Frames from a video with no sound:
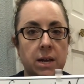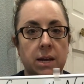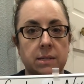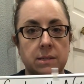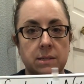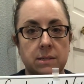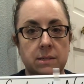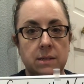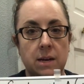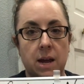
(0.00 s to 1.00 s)
And since
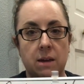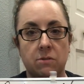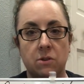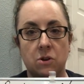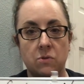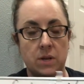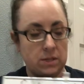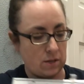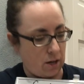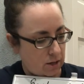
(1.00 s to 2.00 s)
it's an 8th note,
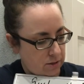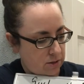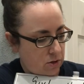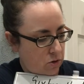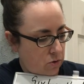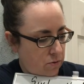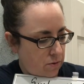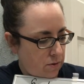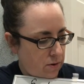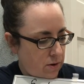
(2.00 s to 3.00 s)
it's also
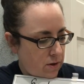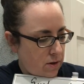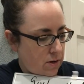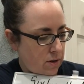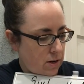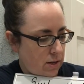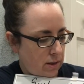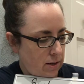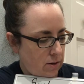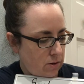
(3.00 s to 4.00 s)
a
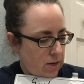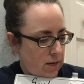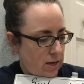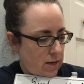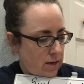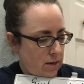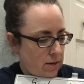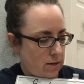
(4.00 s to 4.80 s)
little E.